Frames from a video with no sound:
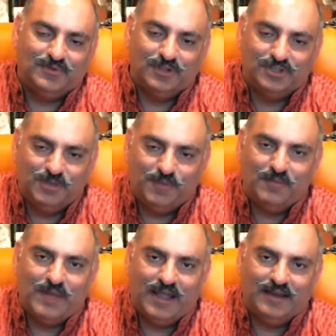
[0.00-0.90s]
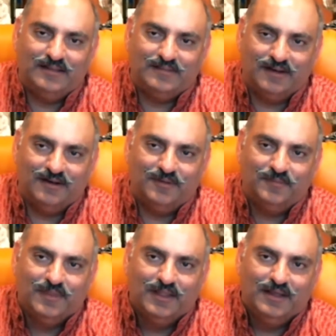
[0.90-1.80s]
The Shipping Man is the
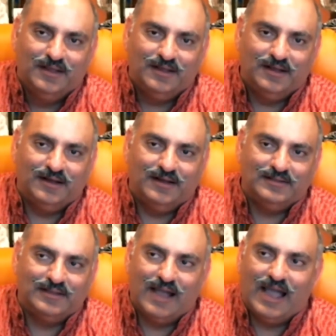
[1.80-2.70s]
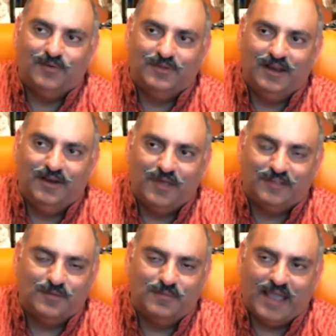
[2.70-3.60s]
guy was an
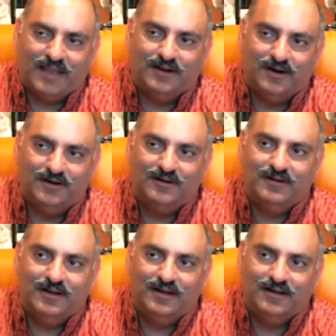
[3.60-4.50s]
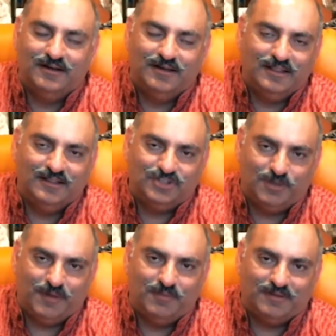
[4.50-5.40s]
investment banker in the
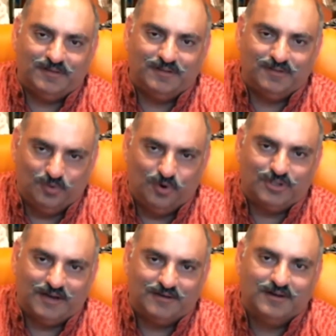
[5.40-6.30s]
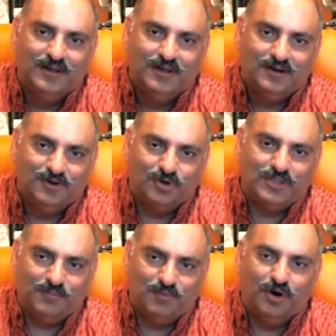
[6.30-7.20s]
shipping business who wrote
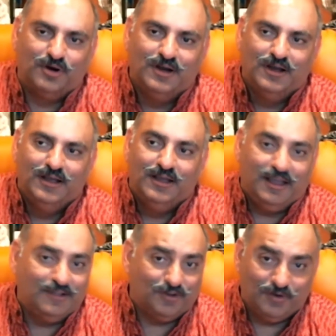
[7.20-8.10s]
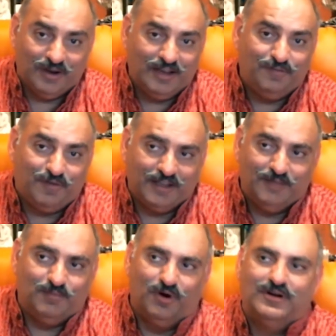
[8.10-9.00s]
that book. It's a really funny
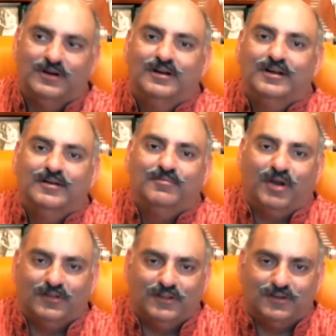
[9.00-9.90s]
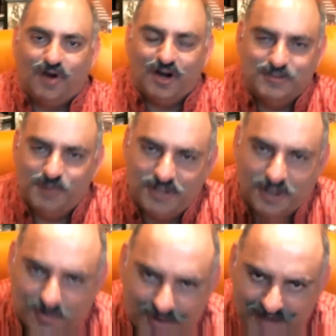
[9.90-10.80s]
book because it talks about the
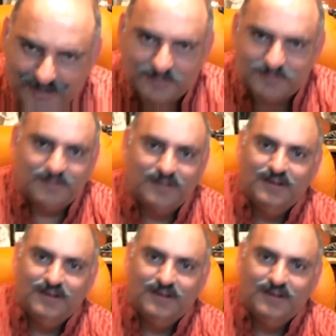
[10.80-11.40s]
Greeks,